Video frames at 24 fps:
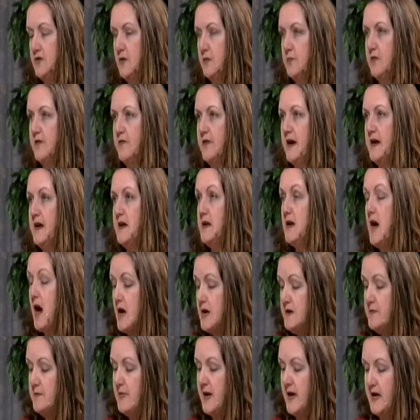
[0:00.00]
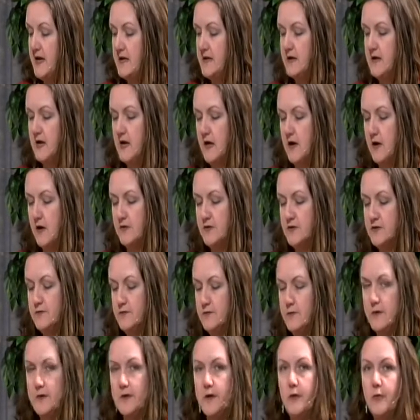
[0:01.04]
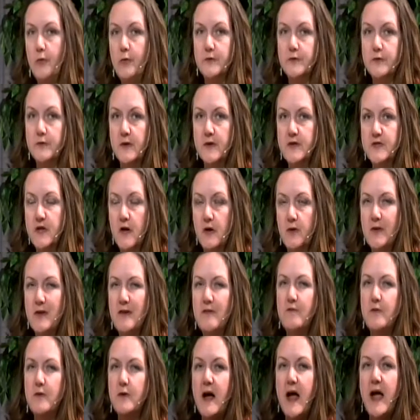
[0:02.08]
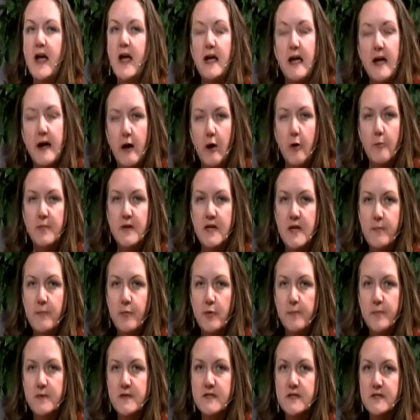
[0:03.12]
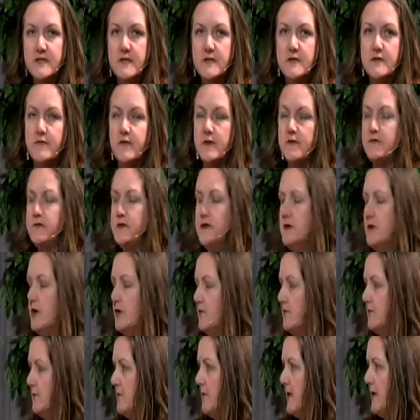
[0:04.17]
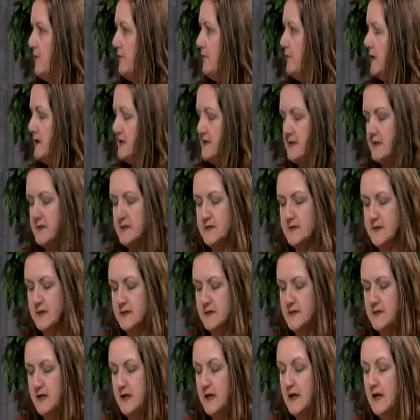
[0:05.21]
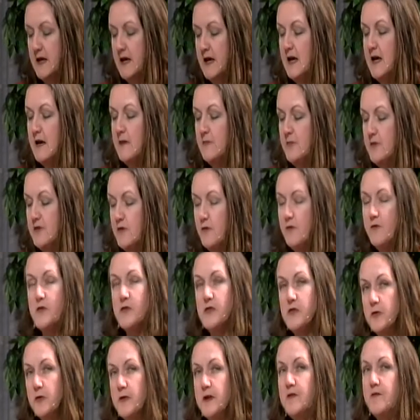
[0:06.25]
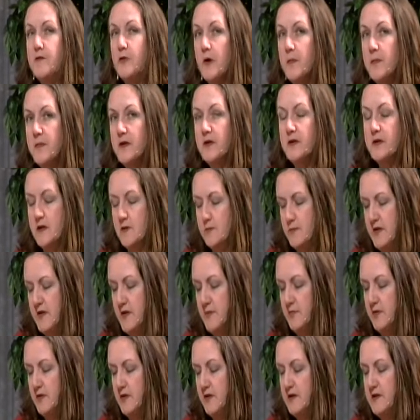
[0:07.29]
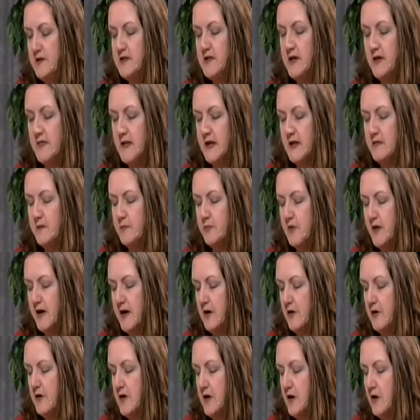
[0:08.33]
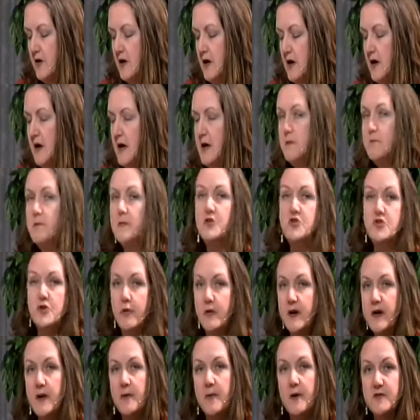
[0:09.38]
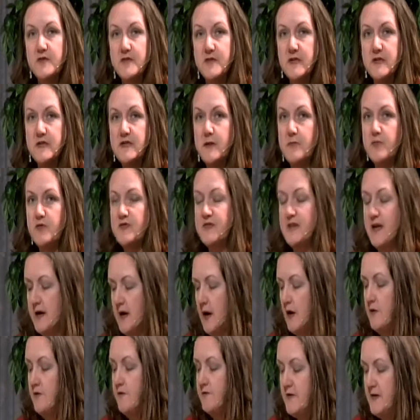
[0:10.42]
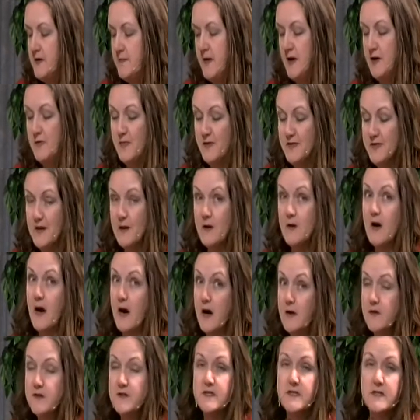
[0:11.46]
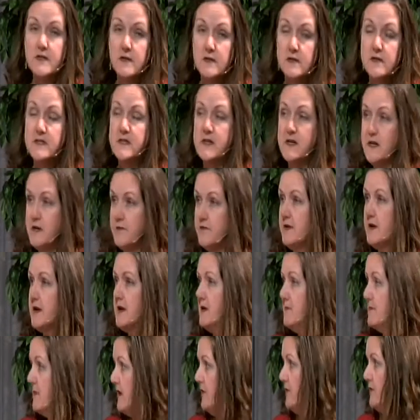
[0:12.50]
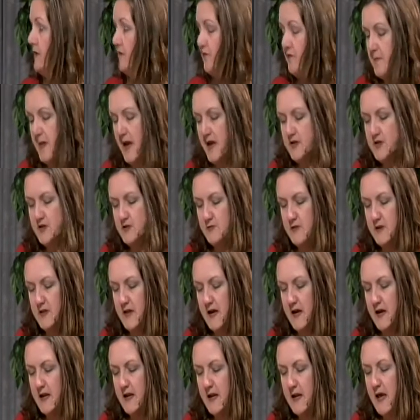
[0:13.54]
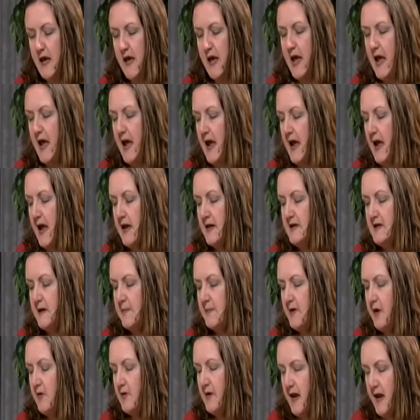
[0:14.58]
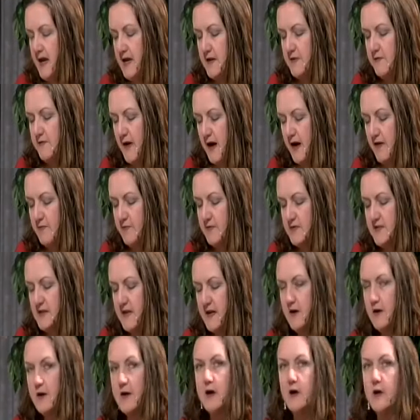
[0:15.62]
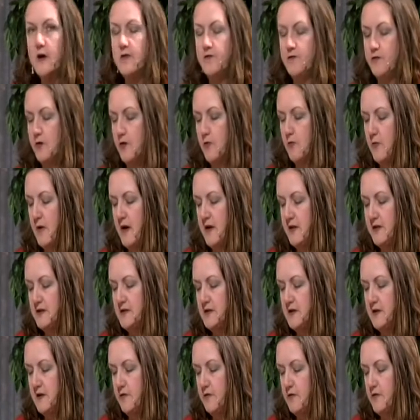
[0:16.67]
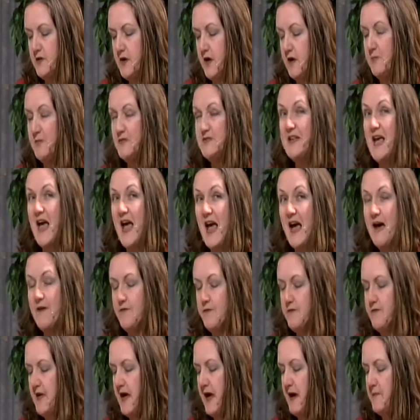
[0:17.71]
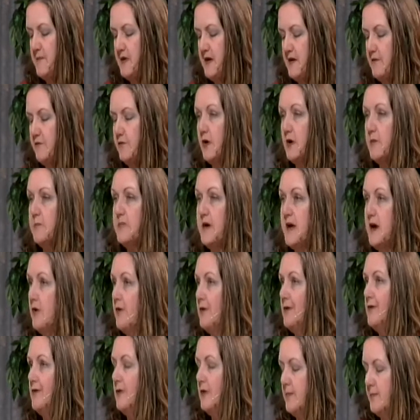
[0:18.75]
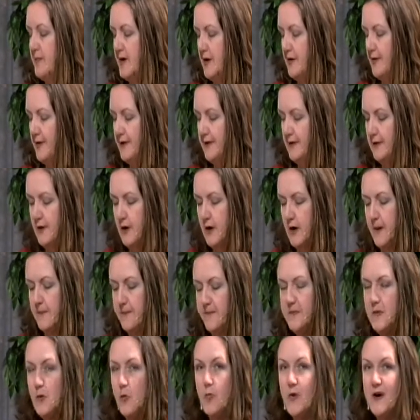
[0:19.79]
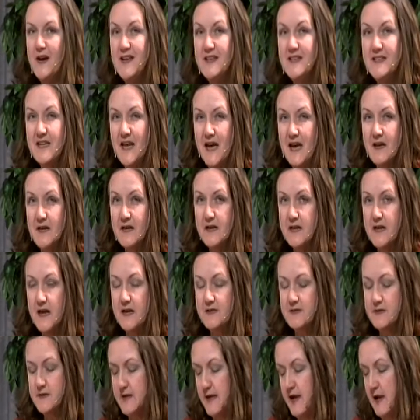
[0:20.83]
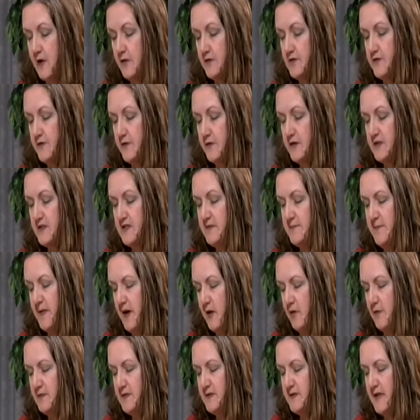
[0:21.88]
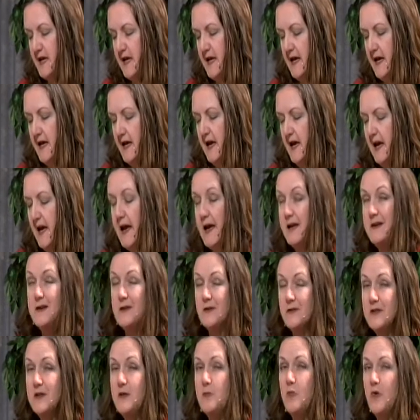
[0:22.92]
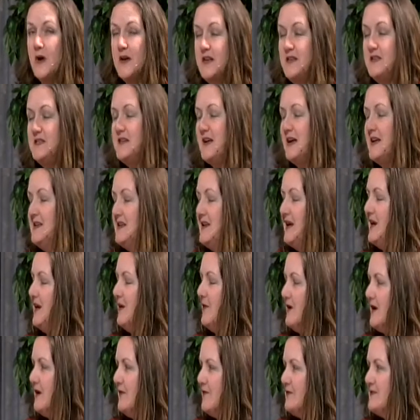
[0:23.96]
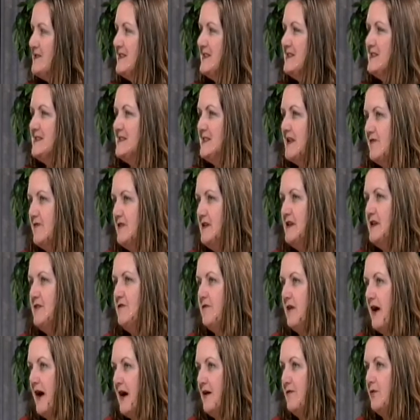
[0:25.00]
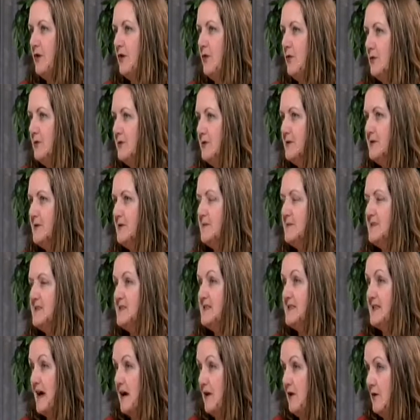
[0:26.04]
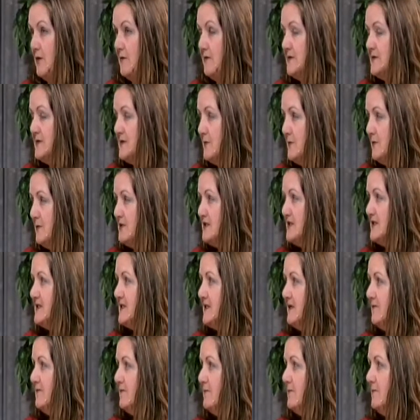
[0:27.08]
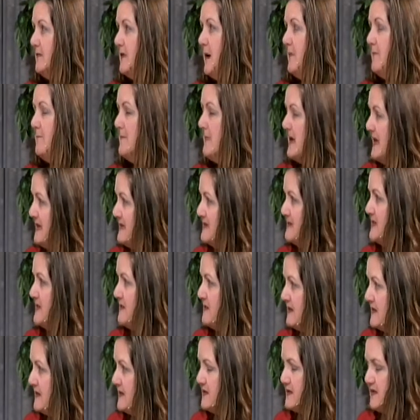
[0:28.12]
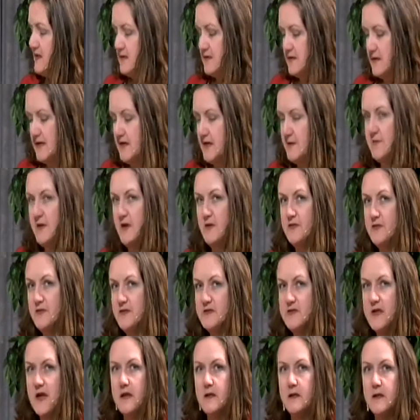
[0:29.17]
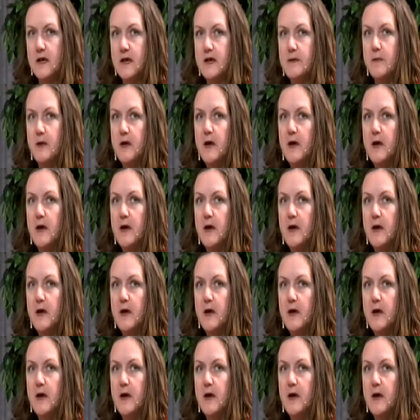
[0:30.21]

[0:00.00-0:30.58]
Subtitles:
who are providing unpaid care to an older adult, and for AARP purposes it's 50 and over, while for us it's 60. But over 34 million people had done that in the prior year. Majority, about 60%, are female, but there are still a significant amount of men doing that. And about 85% are caring for a relative, with almost half of that being for a parent or a parent-in-law. 1 in 10 cares for a spouse. And nearly 1 in 10 caregivers is 75 or older themselves, which is an amazing thing to think about. It's not like